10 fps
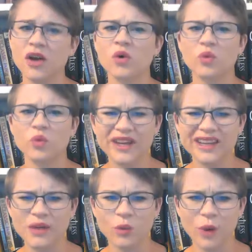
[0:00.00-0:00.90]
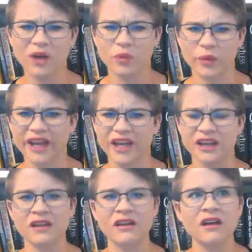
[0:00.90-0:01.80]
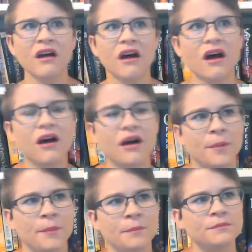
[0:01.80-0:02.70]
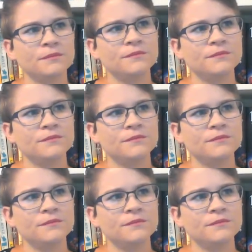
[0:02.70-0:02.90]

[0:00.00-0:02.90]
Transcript: really well written. Um,